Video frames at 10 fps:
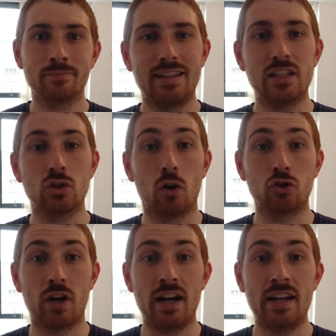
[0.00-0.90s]
This sort of
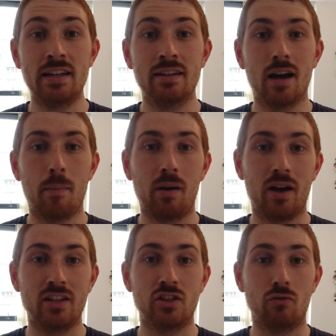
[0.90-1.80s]
training
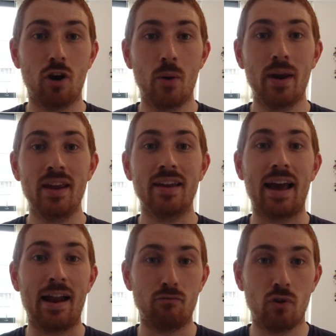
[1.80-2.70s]
applies to rowing
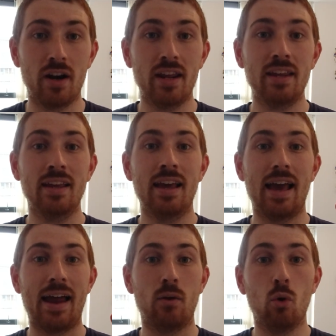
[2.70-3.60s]
and running
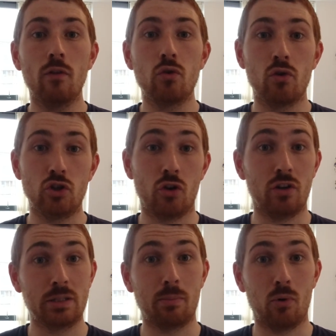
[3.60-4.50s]
and all of your
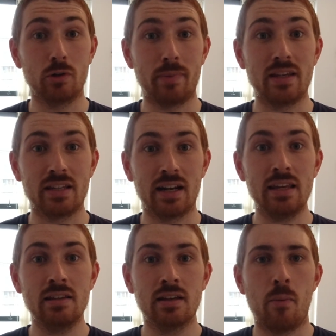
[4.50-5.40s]
endurance sports basically.
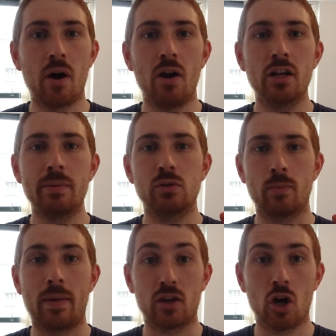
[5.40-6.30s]
And we're only going to be talking
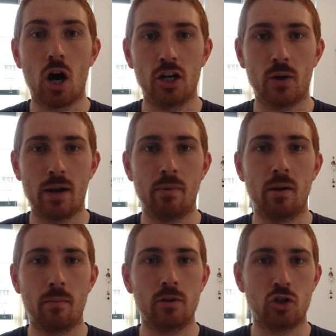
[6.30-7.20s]
about the cardio
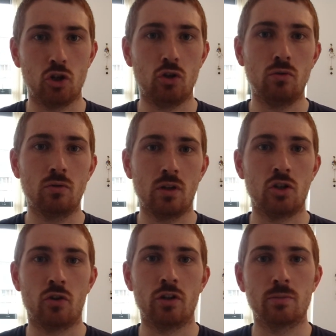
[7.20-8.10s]
element to
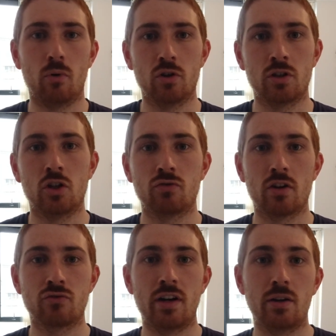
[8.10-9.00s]
endurance sports, no
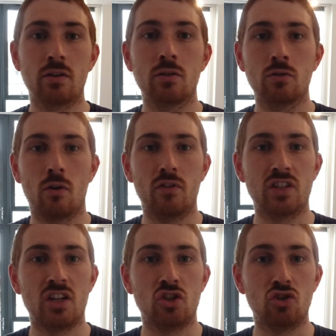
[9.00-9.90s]
strength training
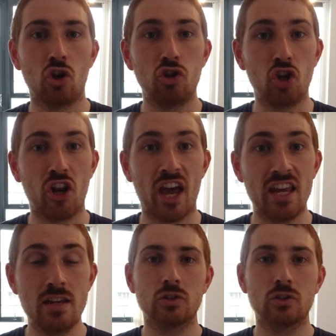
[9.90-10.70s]
conversations today.